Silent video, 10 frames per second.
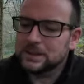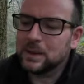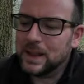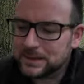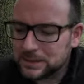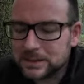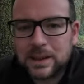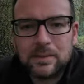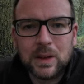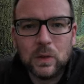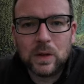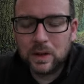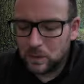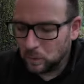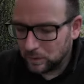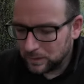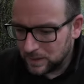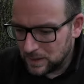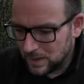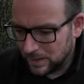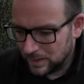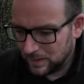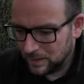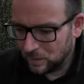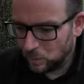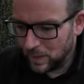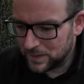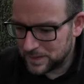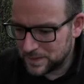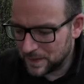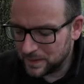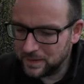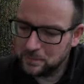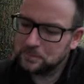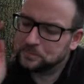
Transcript: So let's just have a look what the weather's saying.